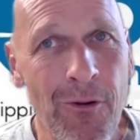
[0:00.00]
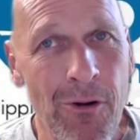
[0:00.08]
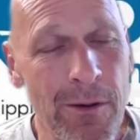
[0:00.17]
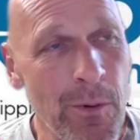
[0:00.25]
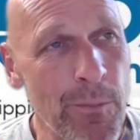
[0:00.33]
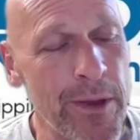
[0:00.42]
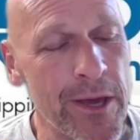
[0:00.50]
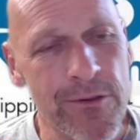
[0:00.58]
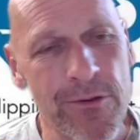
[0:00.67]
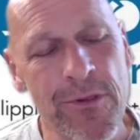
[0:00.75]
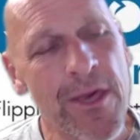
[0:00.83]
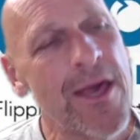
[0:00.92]
horrible
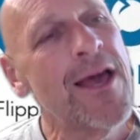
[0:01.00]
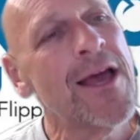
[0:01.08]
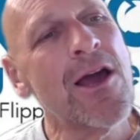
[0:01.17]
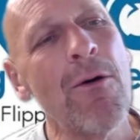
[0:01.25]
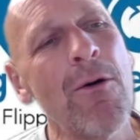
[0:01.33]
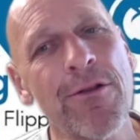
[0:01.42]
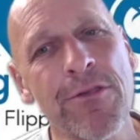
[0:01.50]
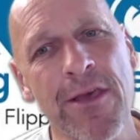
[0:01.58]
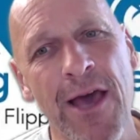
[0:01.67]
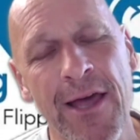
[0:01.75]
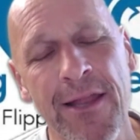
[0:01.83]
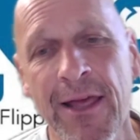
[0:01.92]
pictures. Go
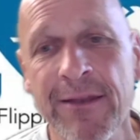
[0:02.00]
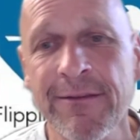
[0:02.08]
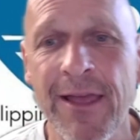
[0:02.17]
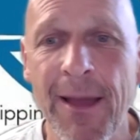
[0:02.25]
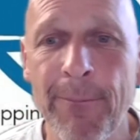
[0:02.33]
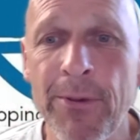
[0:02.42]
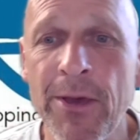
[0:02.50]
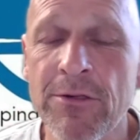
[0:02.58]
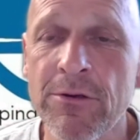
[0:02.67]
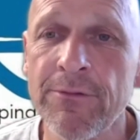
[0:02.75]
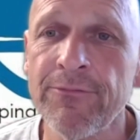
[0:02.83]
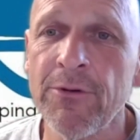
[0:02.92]
outside and take a
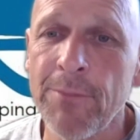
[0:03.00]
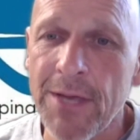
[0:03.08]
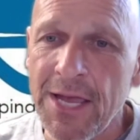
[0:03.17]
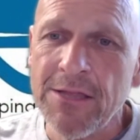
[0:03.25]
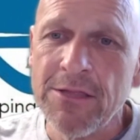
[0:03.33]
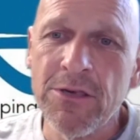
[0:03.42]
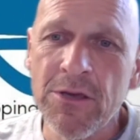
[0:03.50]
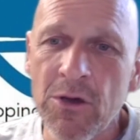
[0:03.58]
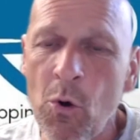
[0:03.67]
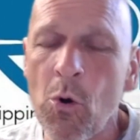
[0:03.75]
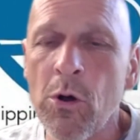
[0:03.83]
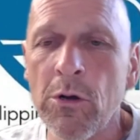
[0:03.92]
picture from each
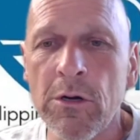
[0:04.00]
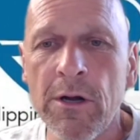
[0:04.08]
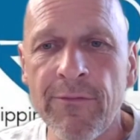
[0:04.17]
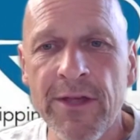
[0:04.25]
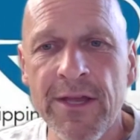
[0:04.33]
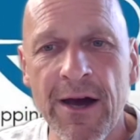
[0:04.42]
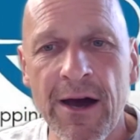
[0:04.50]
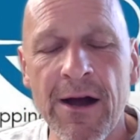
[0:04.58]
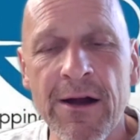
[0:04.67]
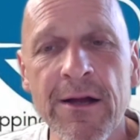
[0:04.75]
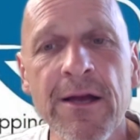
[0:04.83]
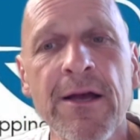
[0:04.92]
corner of the
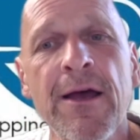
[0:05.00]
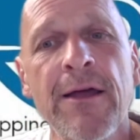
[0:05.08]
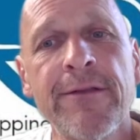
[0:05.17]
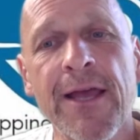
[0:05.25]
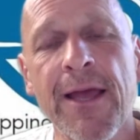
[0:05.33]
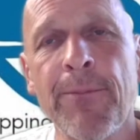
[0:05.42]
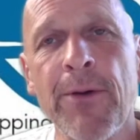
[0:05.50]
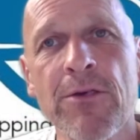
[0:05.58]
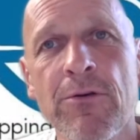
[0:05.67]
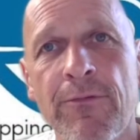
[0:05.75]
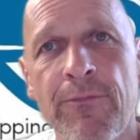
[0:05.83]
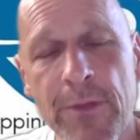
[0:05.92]
car. Take a
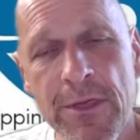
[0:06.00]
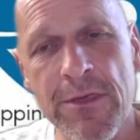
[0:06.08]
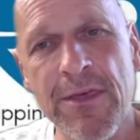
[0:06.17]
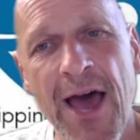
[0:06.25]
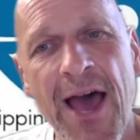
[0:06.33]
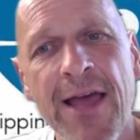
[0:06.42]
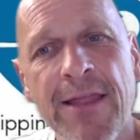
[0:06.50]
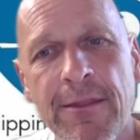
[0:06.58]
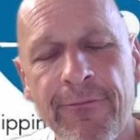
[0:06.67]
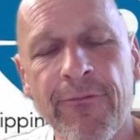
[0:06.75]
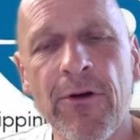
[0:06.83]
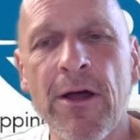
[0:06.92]
picture from the side,
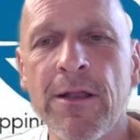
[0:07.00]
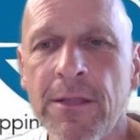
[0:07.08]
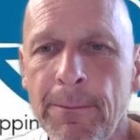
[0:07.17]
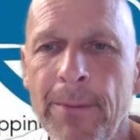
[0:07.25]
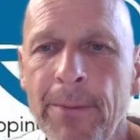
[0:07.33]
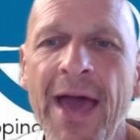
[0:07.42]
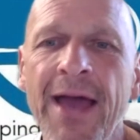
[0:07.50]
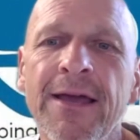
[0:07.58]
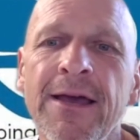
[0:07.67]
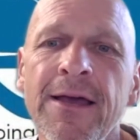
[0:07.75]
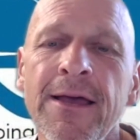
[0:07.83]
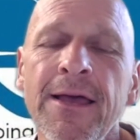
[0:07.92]
the front, the back.
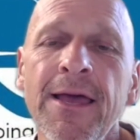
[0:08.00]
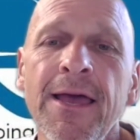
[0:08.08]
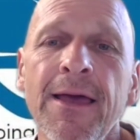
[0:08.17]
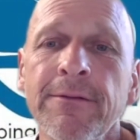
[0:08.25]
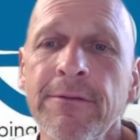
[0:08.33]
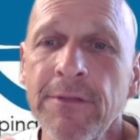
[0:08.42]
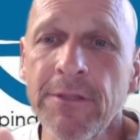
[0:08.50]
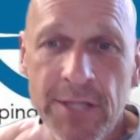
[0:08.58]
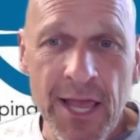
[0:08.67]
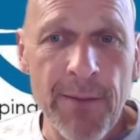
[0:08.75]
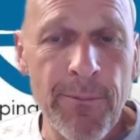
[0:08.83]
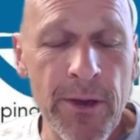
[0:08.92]

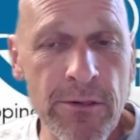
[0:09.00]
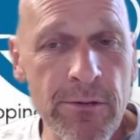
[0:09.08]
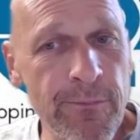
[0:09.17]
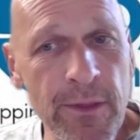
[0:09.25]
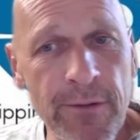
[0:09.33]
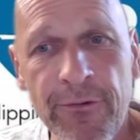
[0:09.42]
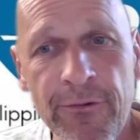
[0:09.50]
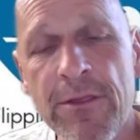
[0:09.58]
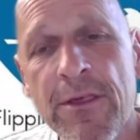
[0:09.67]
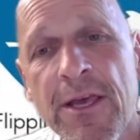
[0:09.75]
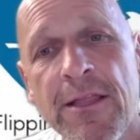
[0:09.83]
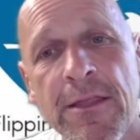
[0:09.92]
Take a picture from the front
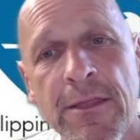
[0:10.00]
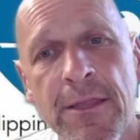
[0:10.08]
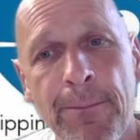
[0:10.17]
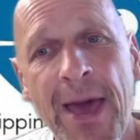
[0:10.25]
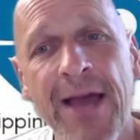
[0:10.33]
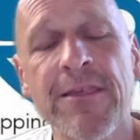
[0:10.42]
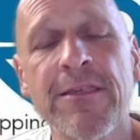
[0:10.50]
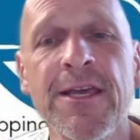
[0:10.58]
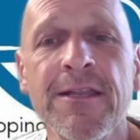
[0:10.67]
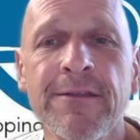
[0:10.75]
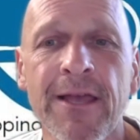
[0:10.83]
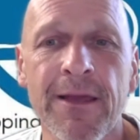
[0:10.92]
seat, the back
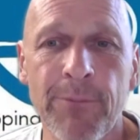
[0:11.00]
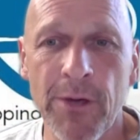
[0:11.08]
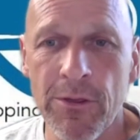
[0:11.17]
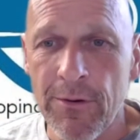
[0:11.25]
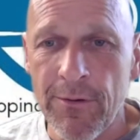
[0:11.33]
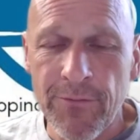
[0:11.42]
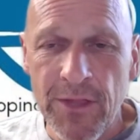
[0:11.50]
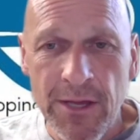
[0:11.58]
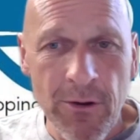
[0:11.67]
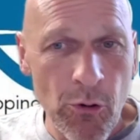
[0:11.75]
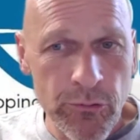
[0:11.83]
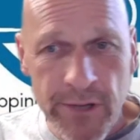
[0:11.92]
seat. Take a picture of
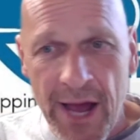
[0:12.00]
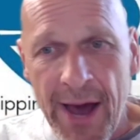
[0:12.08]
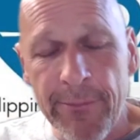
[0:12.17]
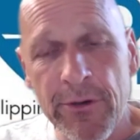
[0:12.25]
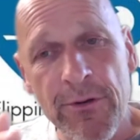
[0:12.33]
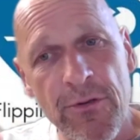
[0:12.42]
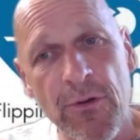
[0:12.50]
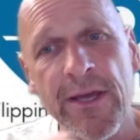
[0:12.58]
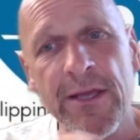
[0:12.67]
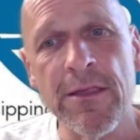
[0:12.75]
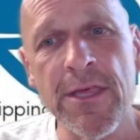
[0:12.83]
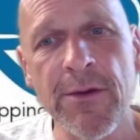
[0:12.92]
the odometer so I
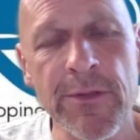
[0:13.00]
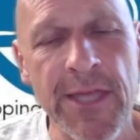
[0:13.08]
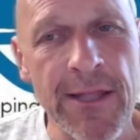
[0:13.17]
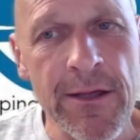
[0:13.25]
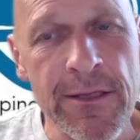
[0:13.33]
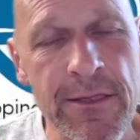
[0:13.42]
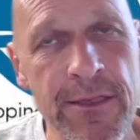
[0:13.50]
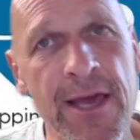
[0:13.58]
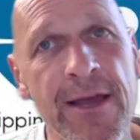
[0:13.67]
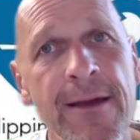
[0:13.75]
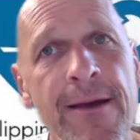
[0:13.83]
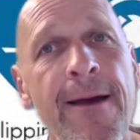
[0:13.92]
can see what that looks like.